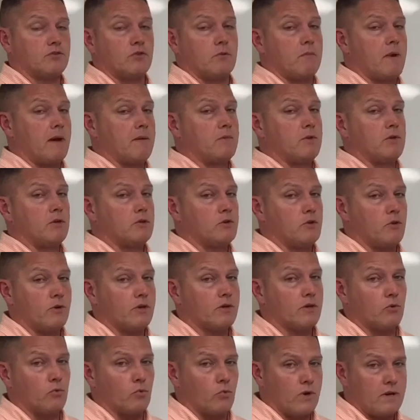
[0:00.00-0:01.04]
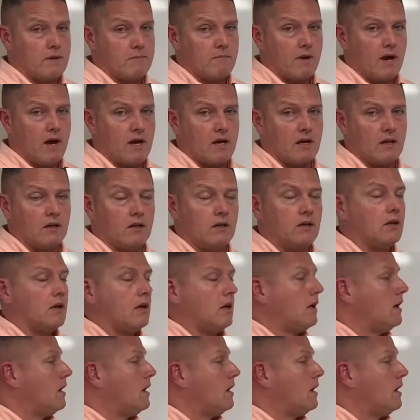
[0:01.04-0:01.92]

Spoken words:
or maybe you're doing a remodel